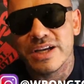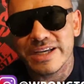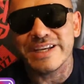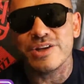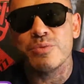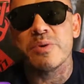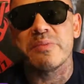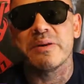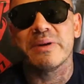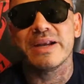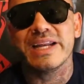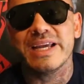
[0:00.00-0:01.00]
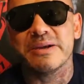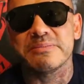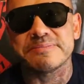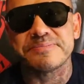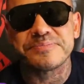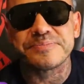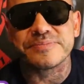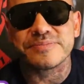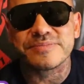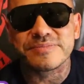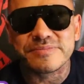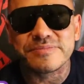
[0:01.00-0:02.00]
He knew me by my name.
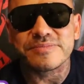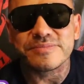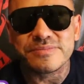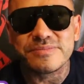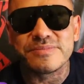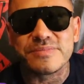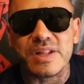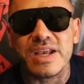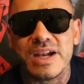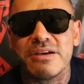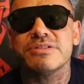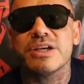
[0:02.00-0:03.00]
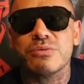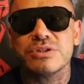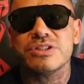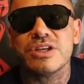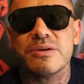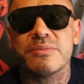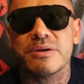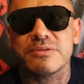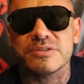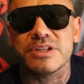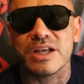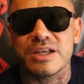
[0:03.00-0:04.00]
And I was like, what's up? I
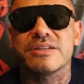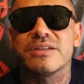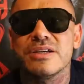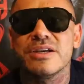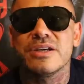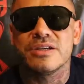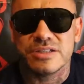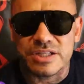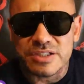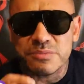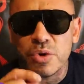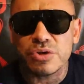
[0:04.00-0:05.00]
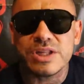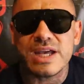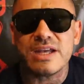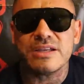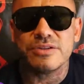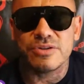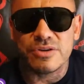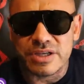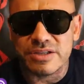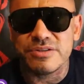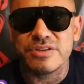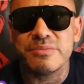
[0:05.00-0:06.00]
was like, tienes mota? You know,
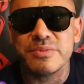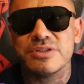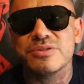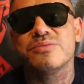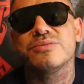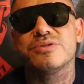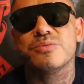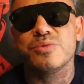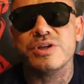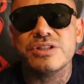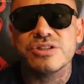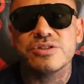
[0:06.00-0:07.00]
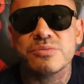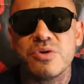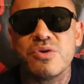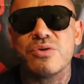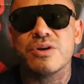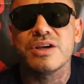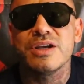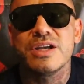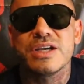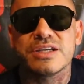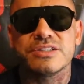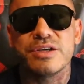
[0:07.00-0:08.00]
can you give me some, some weed to smoke?
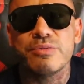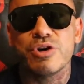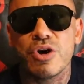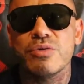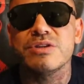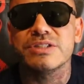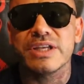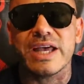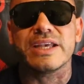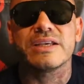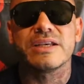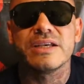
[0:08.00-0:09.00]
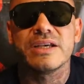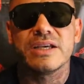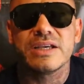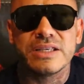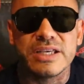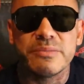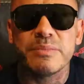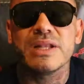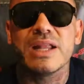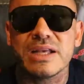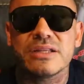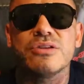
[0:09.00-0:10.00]
Because he would always like give me
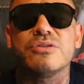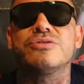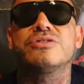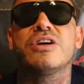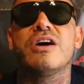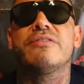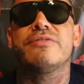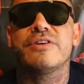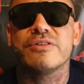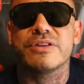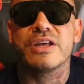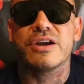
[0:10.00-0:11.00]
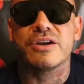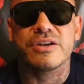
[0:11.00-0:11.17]
like little stuff here and there.